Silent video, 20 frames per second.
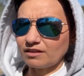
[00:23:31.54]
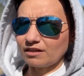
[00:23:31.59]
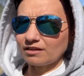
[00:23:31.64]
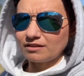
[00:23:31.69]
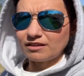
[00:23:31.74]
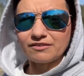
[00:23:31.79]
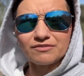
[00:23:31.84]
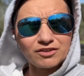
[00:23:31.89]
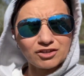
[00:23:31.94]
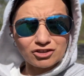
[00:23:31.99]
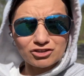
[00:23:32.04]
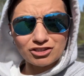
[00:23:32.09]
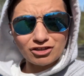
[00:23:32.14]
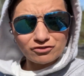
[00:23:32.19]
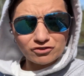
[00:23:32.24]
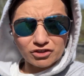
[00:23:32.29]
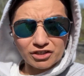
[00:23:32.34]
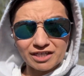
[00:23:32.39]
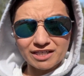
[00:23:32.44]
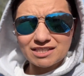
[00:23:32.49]
giving yourself
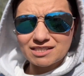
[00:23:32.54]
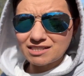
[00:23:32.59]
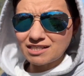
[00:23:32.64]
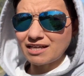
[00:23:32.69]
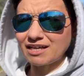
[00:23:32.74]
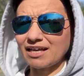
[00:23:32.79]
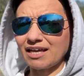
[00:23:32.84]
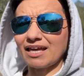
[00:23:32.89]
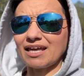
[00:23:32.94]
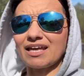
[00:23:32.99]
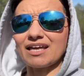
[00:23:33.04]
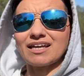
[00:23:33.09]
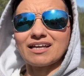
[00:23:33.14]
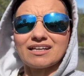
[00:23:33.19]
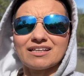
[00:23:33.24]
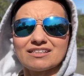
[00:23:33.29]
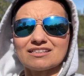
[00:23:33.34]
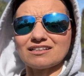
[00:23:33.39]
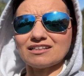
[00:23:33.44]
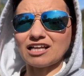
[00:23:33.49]
grace
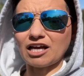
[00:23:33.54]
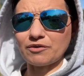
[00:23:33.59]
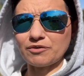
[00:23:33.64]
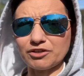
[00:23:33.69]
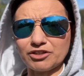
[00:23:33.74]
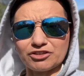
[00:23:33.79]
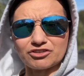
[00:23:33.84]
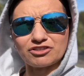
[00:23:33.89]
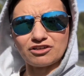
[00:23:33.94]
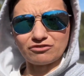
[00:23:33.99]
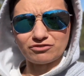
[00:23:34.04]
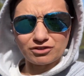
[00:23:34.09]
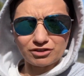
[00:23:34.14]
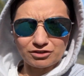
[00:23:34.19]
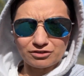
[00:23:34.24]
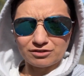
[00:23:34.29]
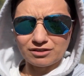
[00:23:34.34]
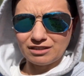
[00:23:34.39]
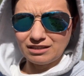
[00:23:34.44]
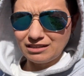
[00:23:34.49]
and allowing yourself to
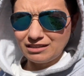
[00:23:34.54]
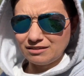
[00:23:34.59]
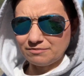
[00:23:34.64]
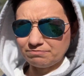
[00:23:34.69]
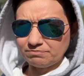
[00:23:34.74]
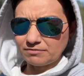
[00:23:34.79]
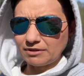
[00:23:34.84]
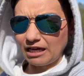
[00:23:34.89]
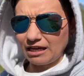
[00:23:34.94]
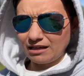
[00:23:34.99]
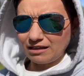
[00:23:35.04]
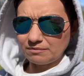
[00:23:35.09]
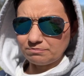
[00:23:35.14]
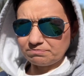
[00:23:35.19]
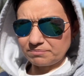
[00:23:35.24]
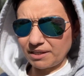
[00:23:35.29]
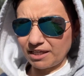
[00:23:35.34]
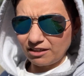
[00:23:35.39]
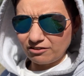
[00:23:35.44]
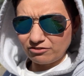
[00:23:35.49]

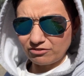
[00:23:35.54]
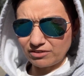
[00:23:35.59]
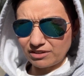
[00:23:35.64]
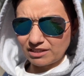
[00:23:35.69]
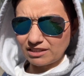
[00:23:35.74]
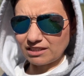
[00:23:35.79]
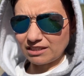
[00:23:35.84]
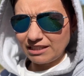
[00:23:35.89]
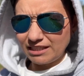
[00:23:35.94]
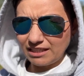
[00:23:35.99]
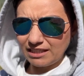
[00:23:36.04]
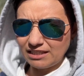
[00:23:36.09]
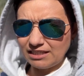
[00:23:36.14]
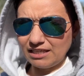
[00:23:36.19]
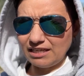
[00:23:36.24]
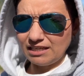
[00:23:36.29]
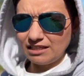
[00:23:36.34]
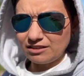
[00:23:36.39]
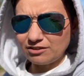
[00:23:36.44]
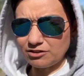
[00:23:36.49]
kind of lean
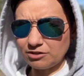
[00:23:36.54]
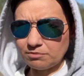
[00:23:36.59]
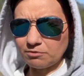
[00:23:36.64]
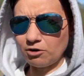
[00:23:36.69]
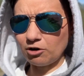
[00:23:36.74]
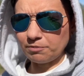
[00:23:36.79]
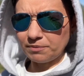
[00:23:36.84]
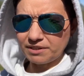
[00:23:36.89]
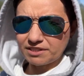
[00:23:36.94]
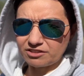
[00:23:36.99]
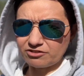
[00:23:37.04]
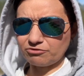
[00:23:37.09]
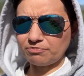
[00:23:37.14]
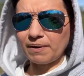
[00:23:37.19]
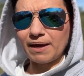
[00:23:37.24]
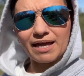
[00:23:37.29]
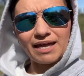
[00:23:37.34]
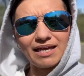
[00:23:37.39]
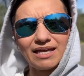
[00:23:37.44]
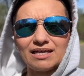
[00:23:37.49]
into moments of
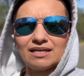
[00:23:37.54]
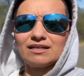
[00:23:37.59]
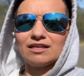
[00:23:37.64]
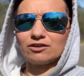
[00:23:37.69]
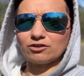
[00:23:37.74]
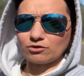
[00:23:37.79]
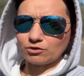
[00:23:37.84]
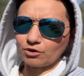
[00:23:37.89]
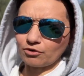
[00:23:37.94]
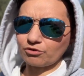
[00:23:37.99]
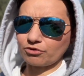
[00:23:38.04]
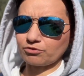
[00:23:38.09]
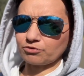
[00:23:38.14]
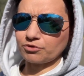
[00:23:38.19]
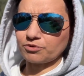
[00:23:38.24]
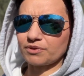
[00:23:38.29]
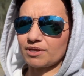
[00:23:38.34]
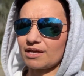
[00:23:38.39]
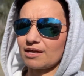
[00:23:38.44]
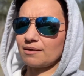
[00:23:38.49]
pain and grow
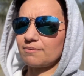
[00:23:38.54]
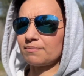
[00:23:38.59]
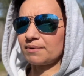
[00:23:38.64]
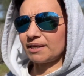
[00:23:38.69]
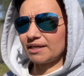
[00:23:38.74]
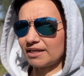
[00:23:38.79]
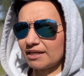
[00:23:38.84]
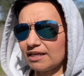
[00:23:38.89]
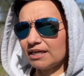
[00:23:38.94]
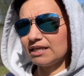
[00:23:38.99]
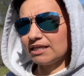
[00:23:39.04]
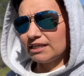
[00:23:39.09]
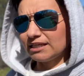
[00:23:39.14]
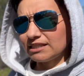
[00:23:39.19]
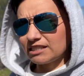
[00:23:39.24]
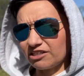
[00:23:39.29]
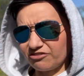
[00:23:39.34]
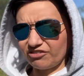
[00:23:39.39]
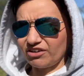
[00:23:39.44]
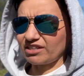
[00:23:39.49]
through them and
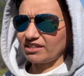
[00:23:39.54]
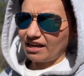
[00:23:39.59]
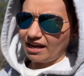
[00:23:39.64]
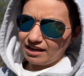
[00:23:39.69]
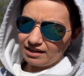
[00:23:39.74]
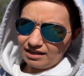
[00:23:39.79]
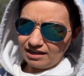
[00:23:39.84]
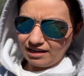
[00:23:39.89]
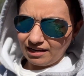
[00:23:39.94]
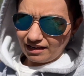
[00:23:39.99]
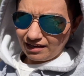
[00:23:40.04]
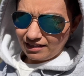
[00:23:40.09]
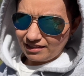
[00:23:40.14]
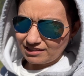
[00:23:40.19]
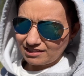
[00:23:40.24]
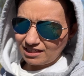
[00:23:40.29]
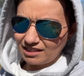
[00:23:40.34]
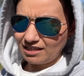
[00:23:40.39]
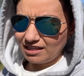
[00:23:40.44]
stuff like that. And